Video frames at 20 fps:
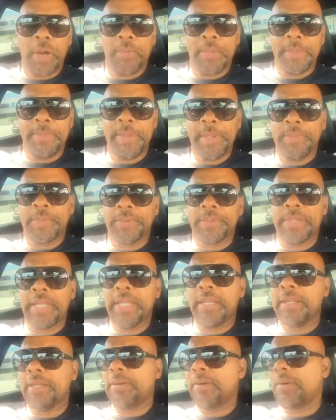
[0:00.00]
what people
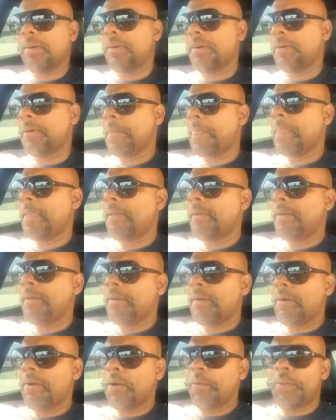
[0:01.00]
think or
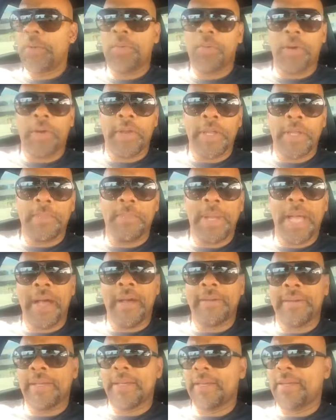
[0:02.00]
or we worry
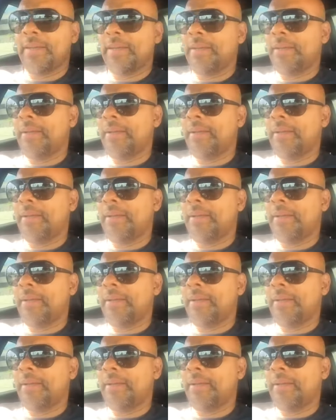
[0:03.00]
about uh,